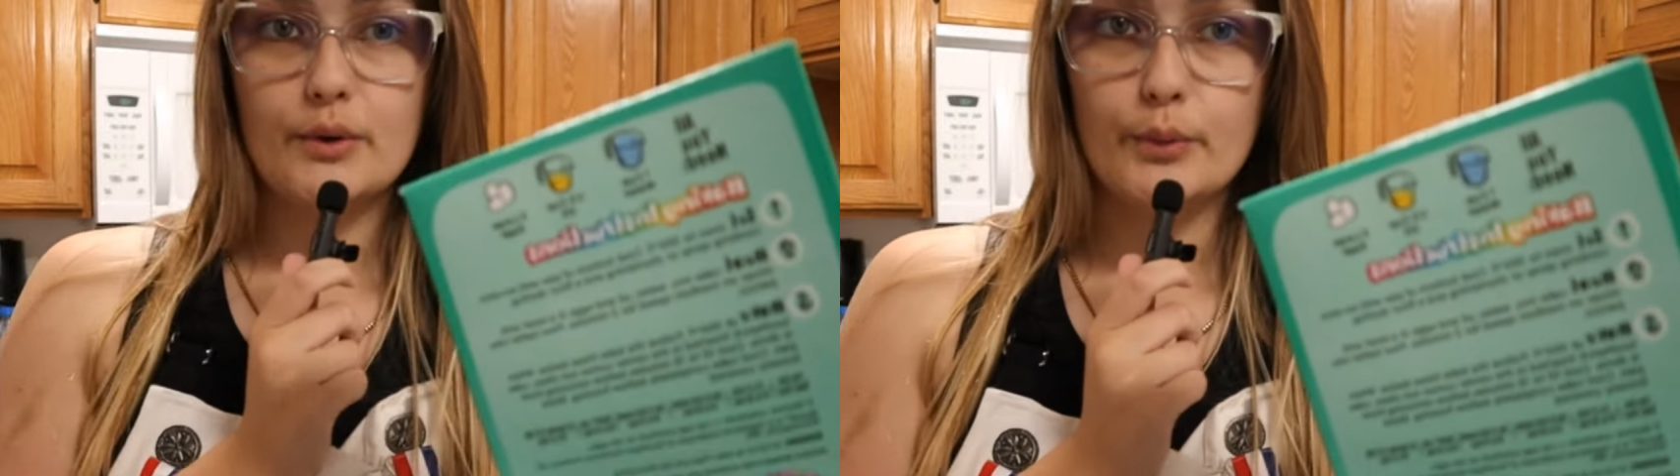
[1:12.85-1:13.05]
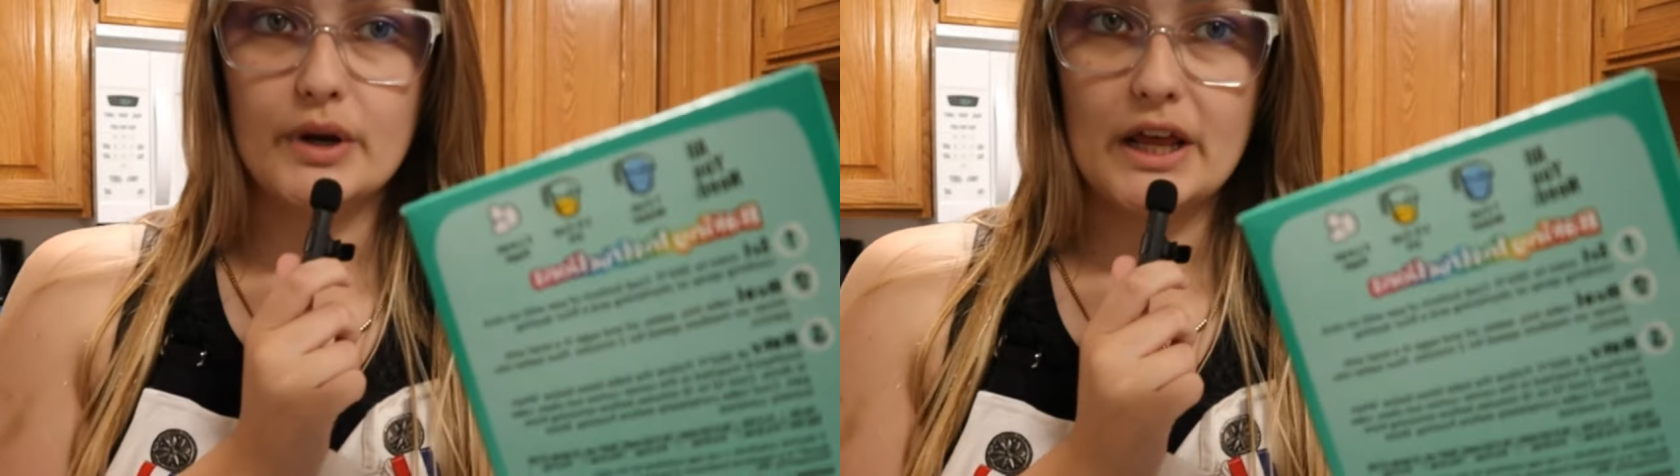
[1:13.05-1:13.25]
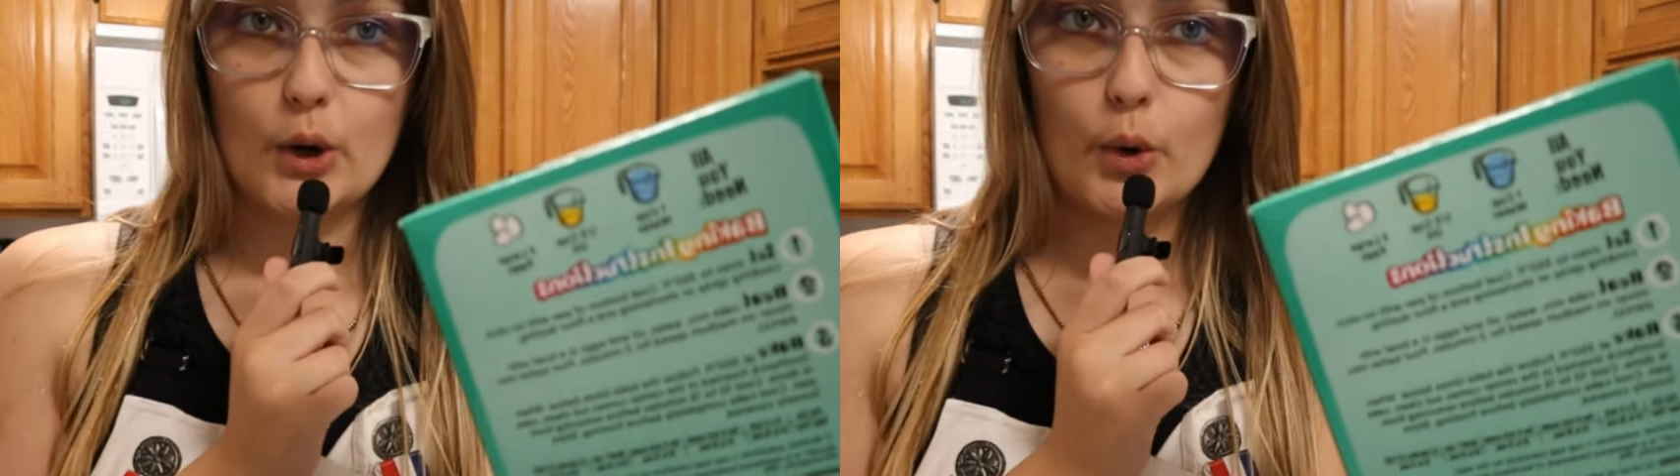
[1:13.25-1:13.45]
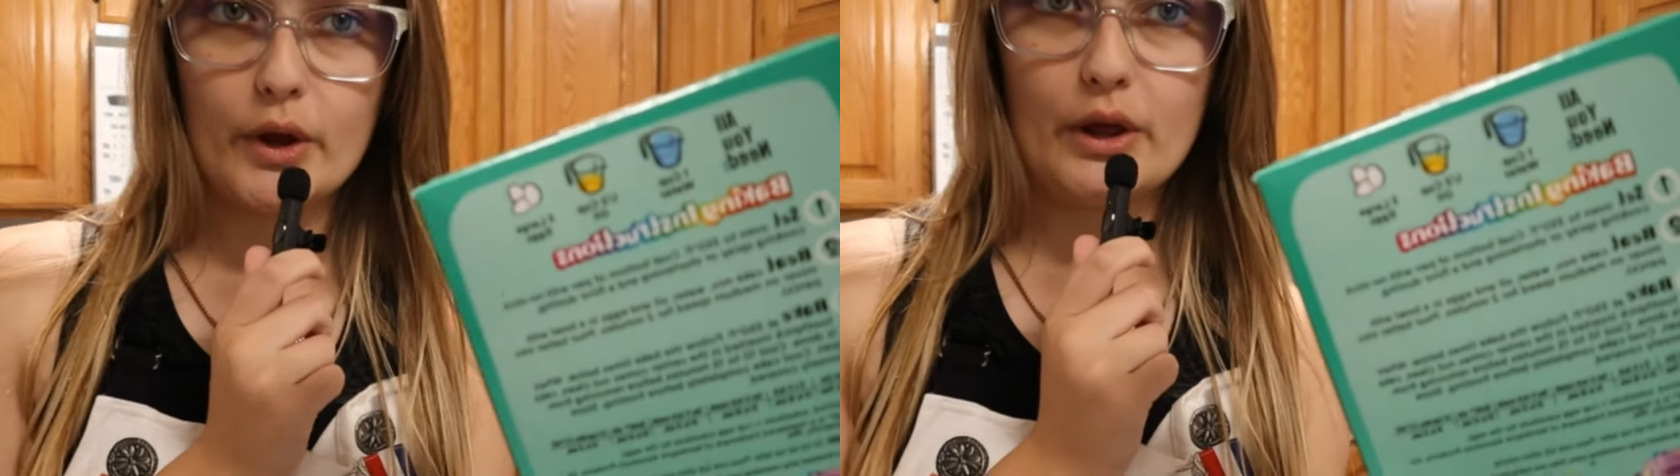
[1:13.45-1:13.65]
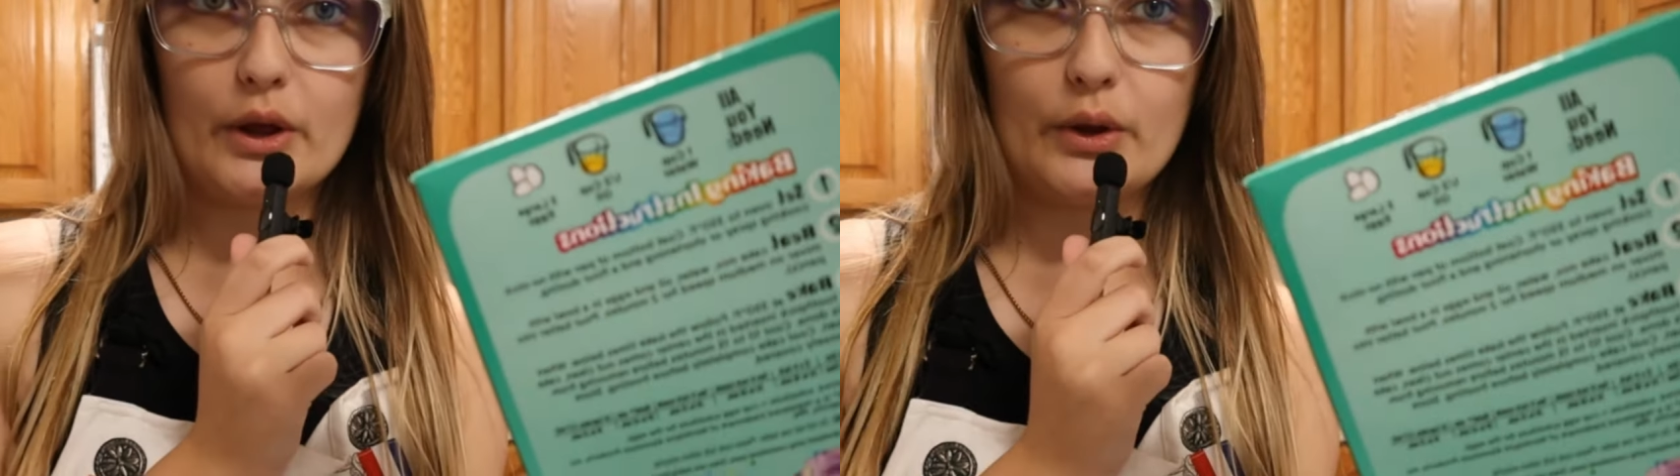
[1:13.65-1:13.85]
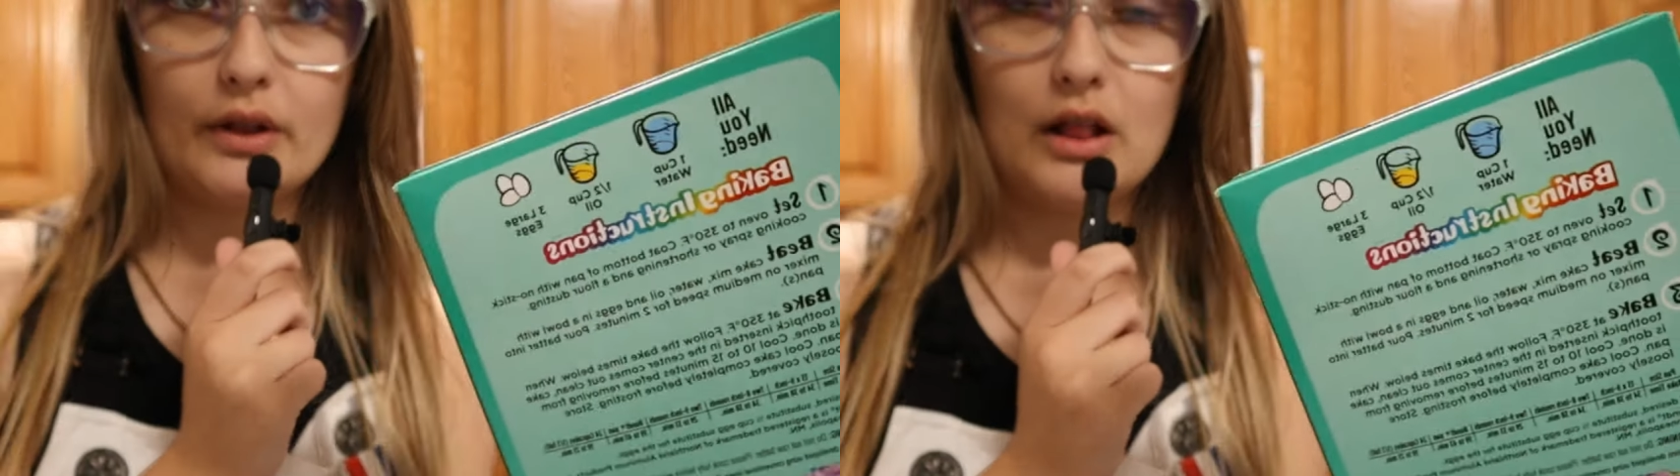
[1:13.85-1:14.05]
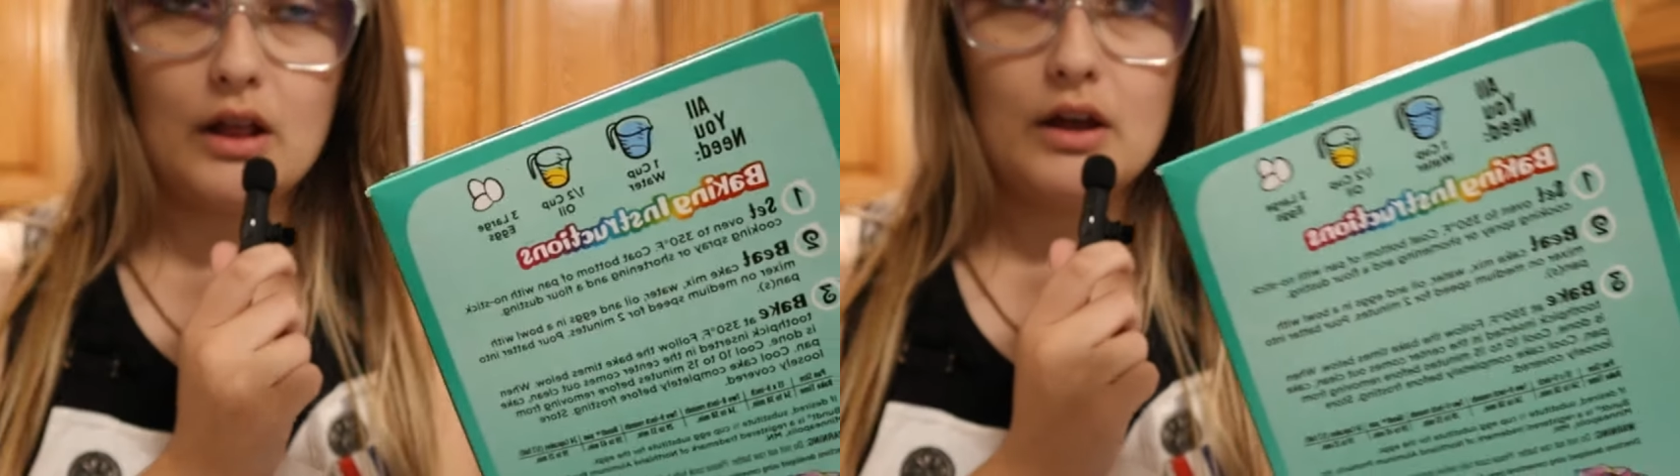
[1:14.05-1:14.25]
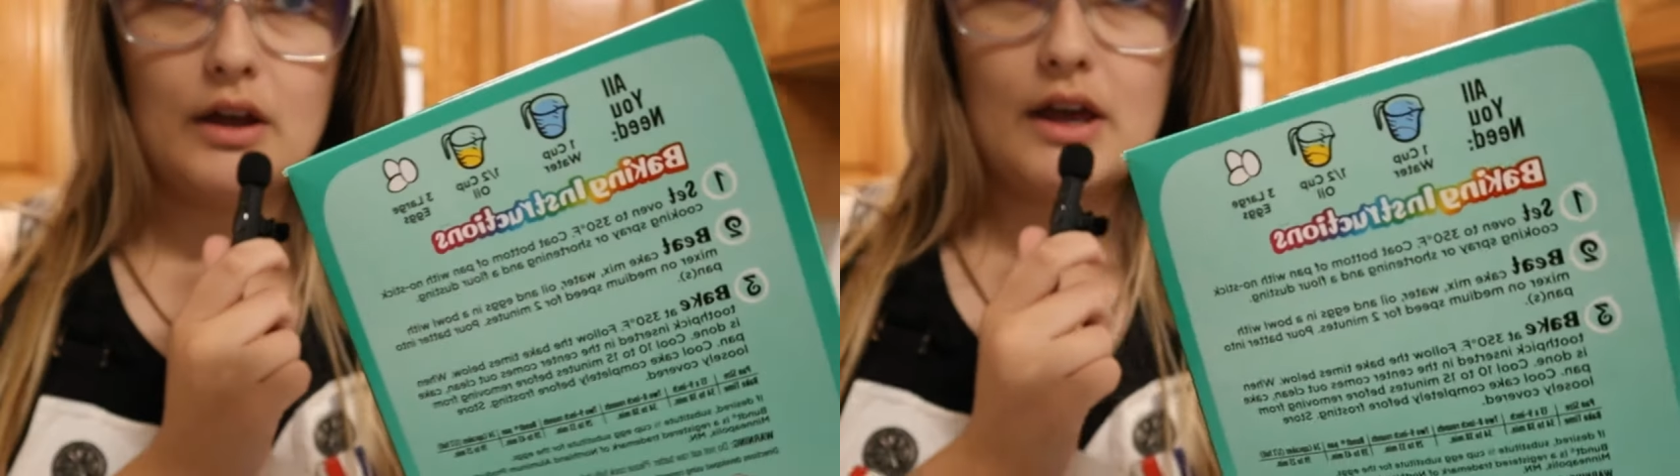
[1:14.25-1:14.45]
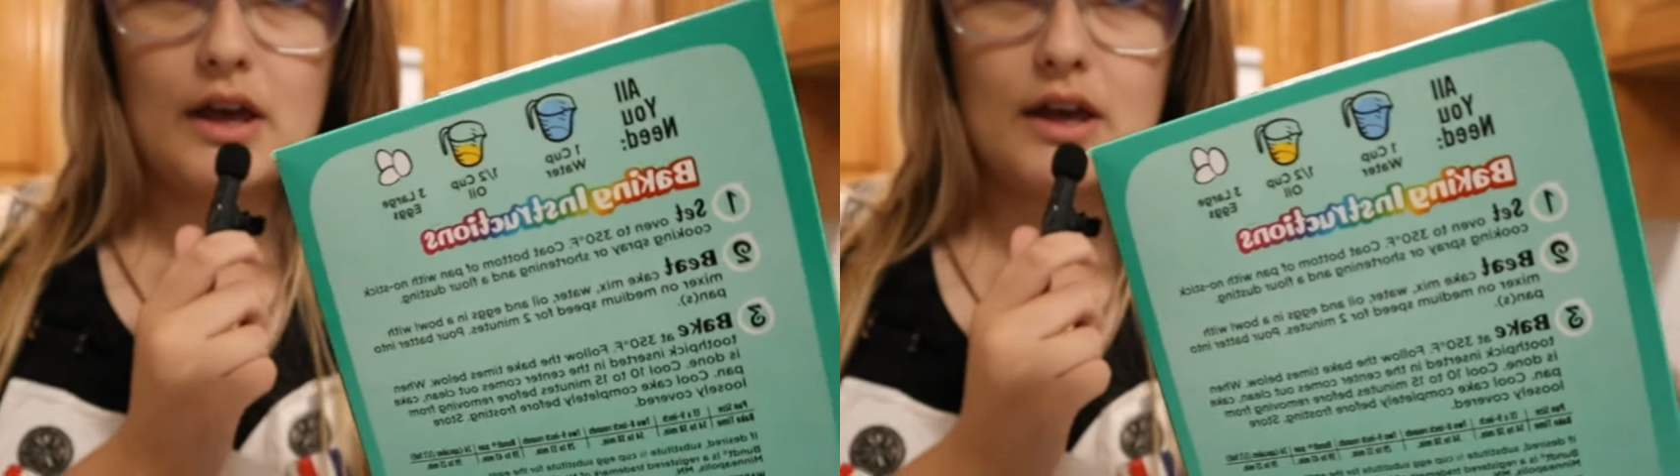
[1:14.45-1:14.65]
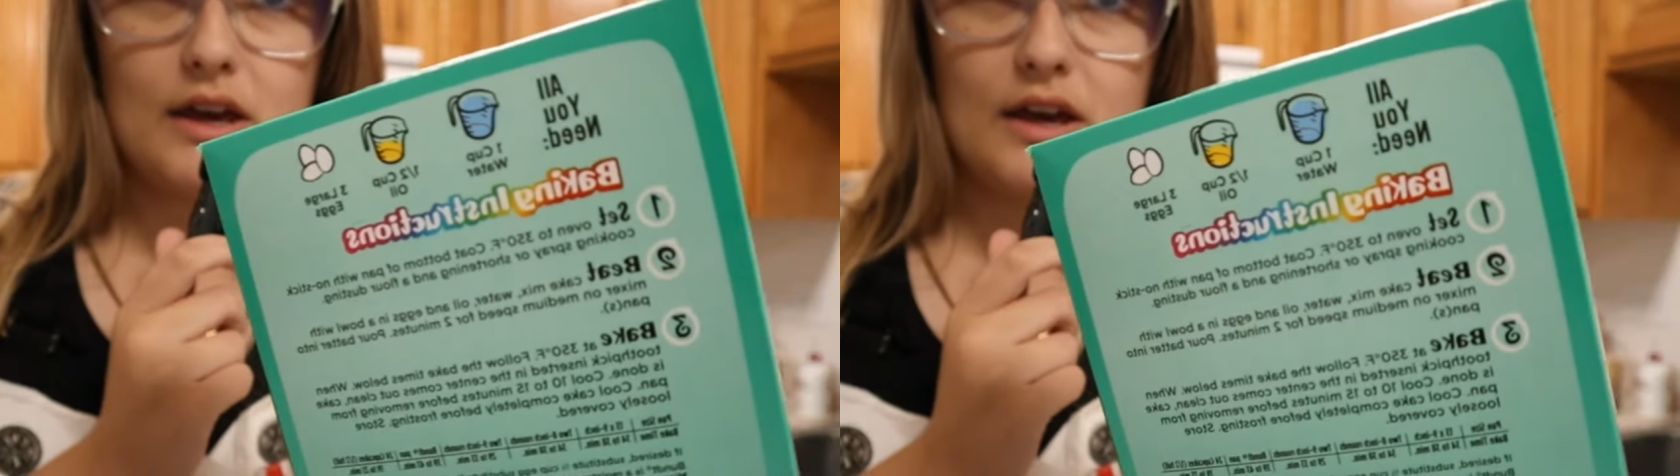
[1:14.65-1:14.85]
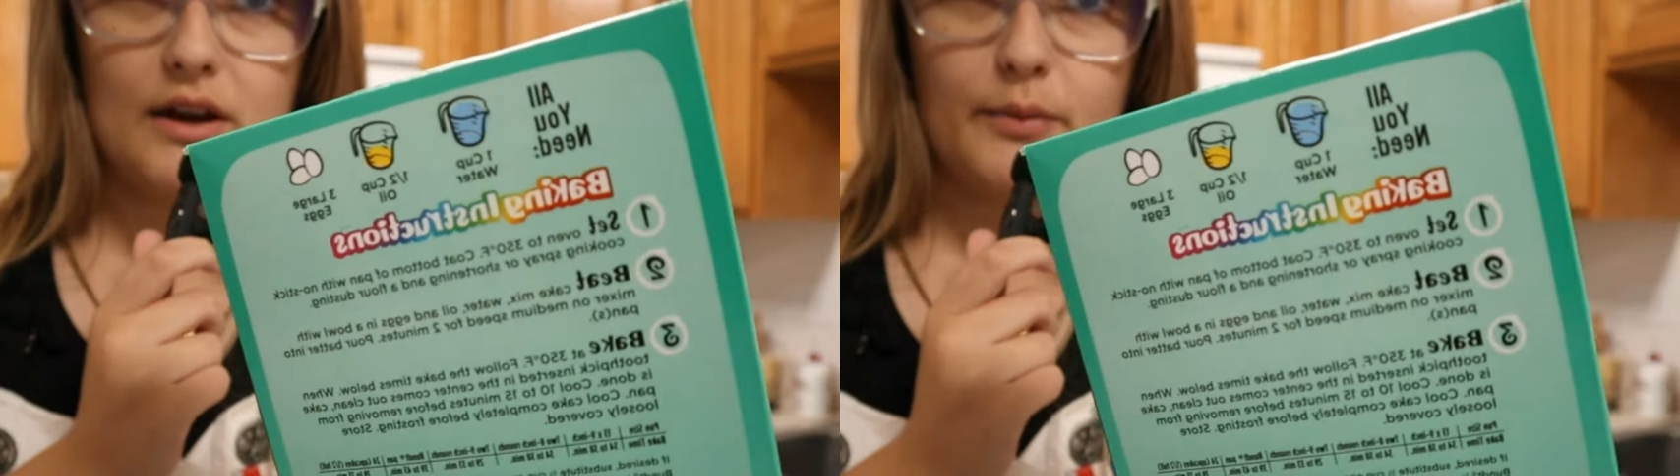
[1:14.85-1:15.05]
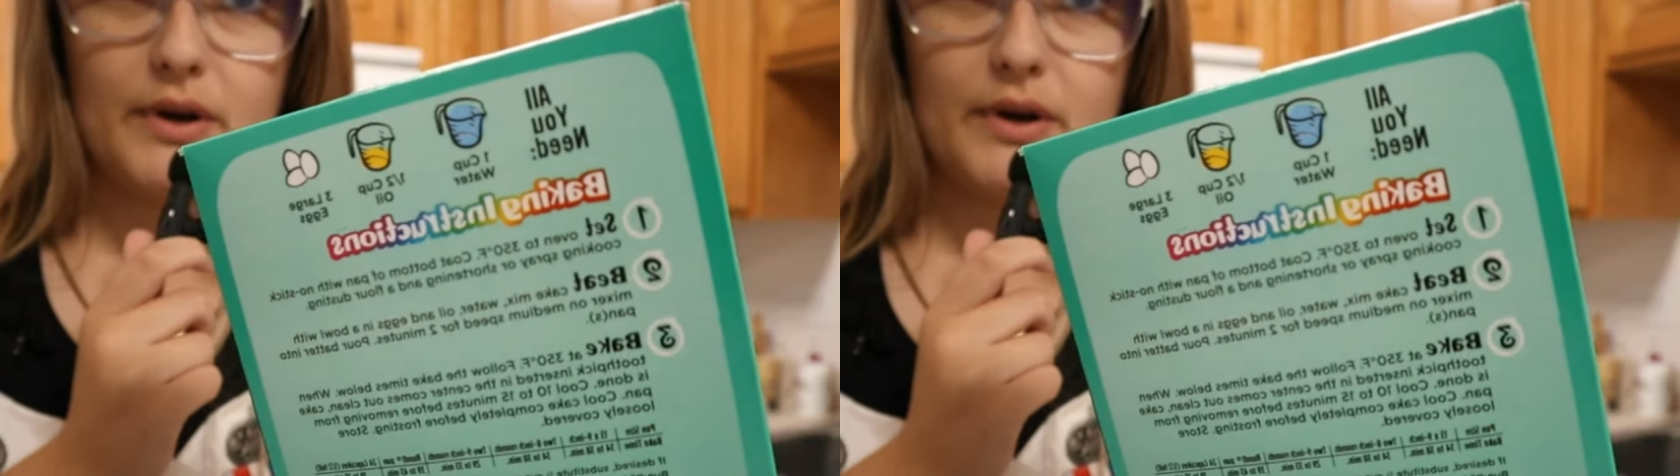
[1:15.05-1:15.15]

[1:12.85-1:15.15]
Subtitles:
we need oil, and we